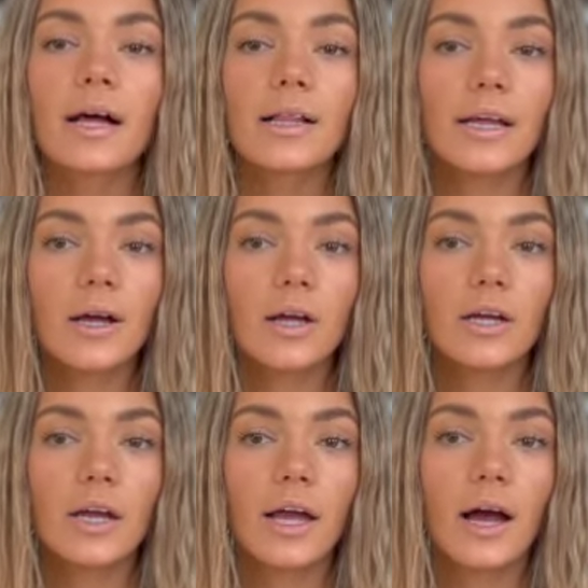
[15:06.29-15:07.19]
click
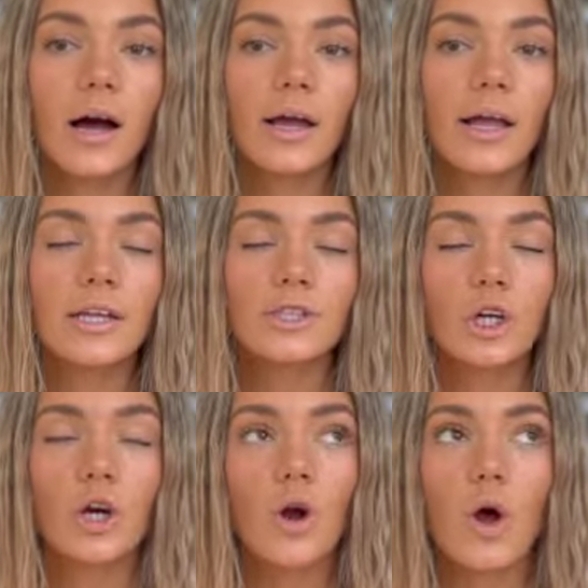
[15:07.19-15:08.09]
and
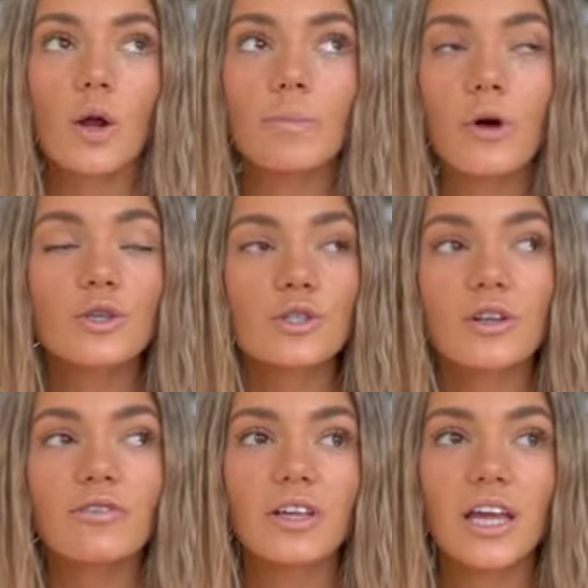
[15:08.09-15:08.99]
turn on post
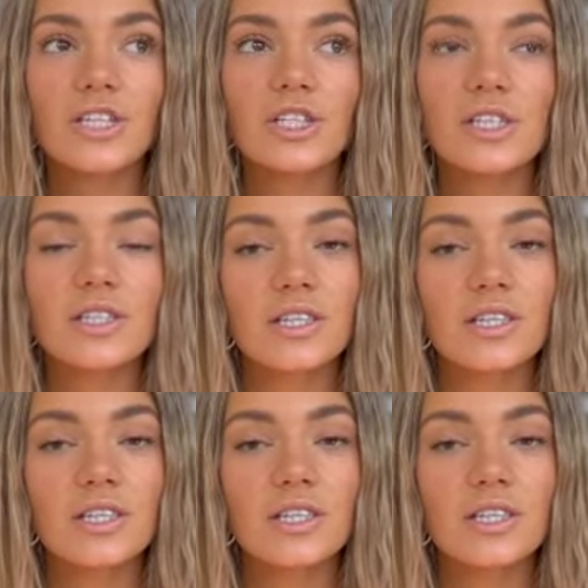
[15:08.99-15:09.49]
notifications